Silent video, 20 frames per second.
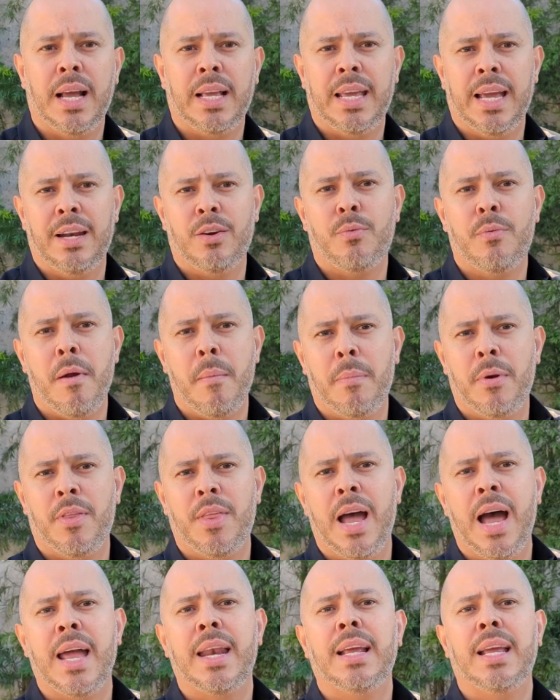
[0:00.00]
Again,
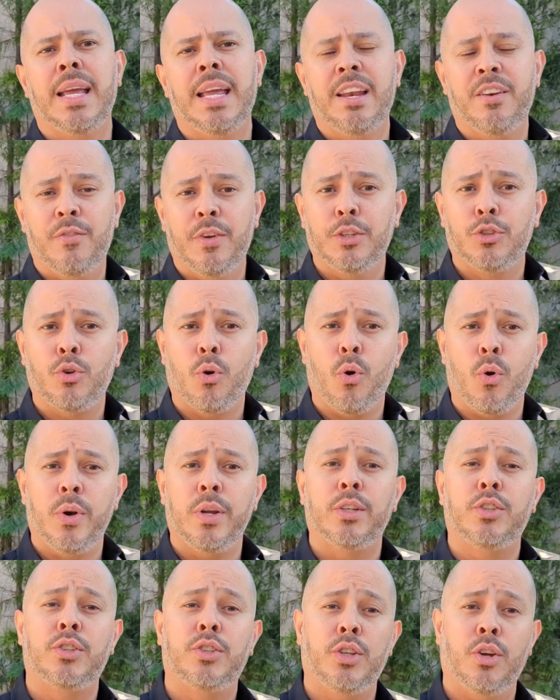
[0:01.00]
remember that
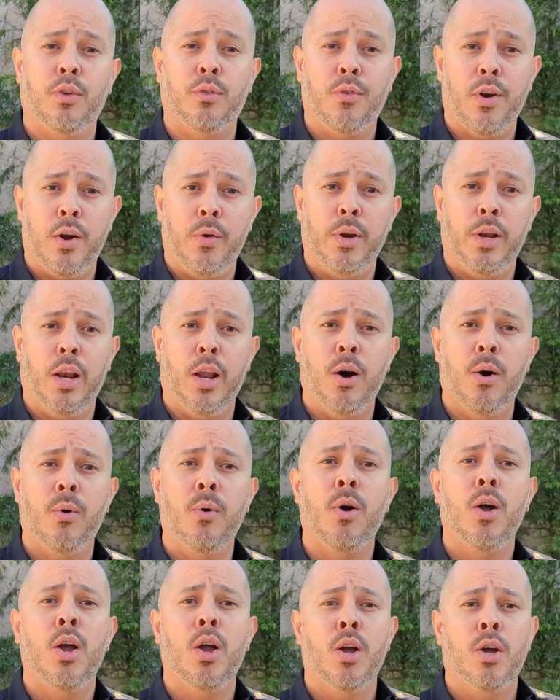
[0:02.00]
inventory is still very
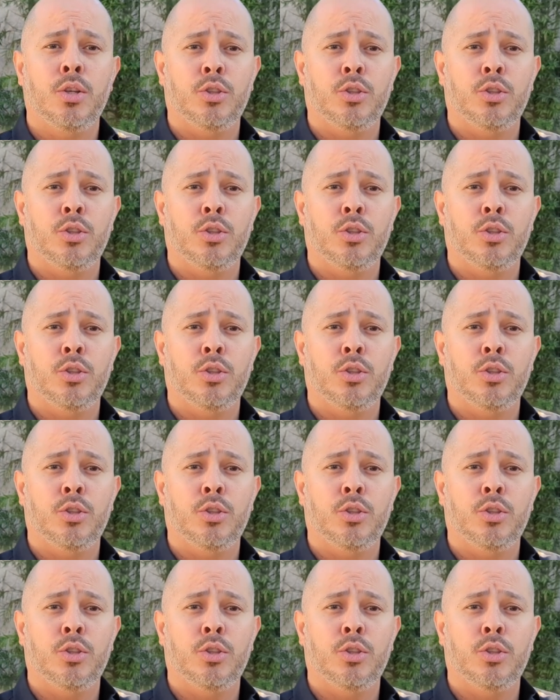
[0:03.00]
low.